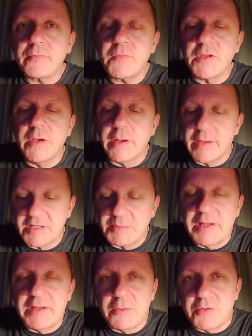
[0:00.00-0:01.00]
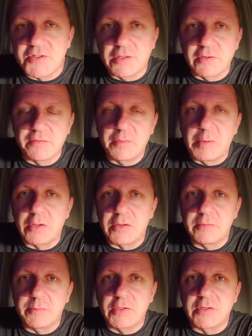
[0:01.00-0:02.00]
and I explained it was to look for
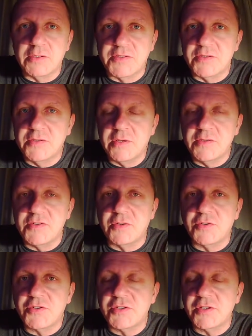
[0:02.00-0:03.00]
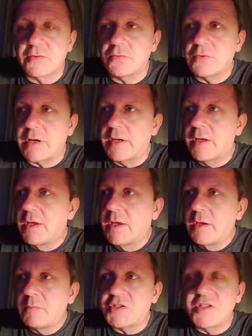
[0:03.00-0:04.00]
bottles and such. So,
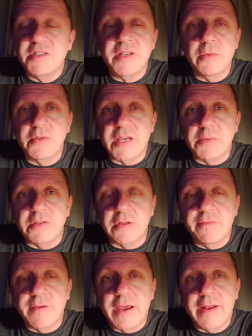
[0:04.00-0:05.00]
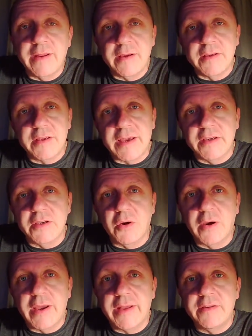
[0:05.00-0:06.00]
but she said it was absolutely fine. I could go
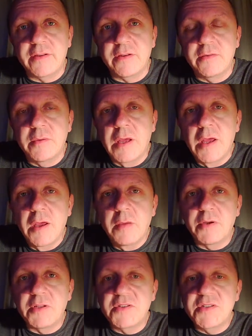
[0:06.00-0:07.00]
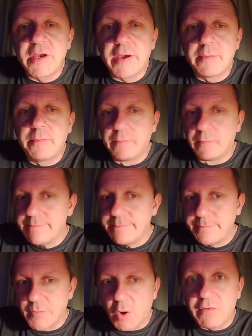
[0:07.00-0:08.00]
ahead, but
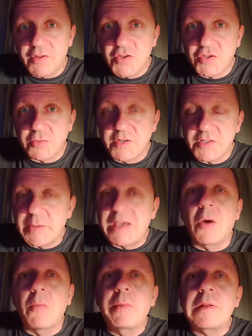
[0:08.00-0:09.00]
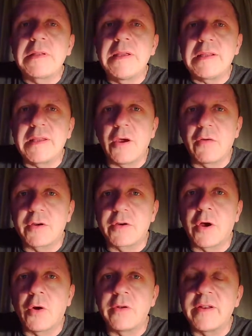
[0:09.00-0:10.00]
over the summer it's been completely
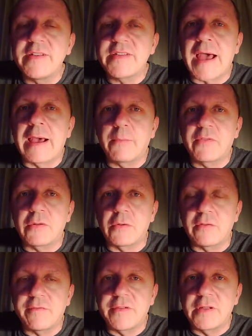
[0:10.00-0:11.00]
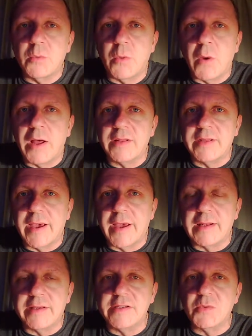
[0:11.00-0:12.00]
overgrown, and it's absolutely filled with wild
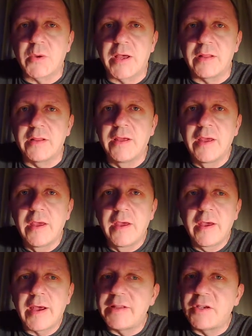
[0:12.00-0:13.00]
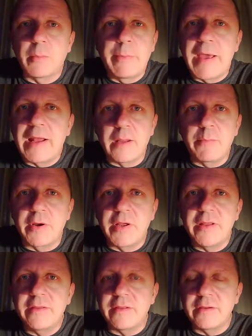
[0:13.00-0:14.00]
garlic as well. And you could barely
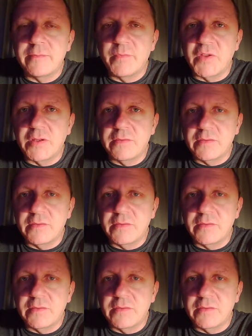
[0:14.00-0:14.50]
breathe. The